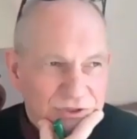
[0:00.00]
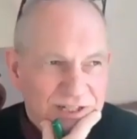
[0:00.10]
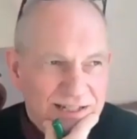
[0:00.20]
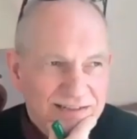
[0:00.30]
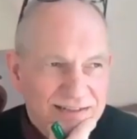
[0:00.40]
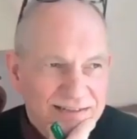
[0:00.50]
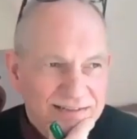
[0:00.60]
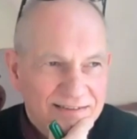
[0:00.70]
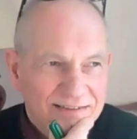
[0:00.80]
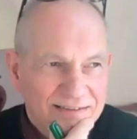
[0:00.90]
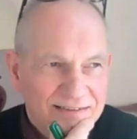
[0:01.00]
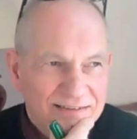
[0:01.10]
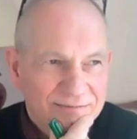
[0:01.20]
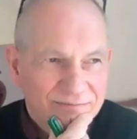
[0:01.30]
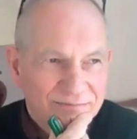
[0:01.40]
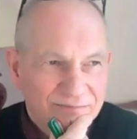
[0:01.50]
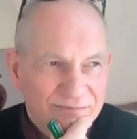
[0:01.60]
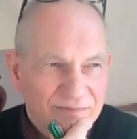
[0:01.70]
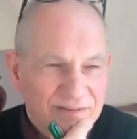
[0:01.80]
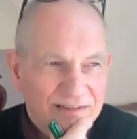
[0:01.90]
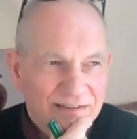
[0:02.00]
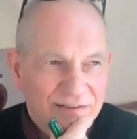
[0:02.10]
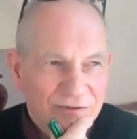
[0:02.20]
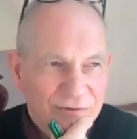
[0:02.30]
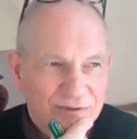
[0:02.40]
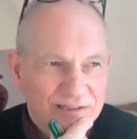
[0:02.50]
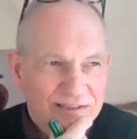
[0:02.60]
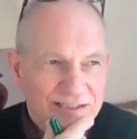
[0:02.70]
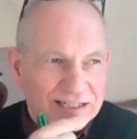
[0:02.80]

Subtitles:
would say that you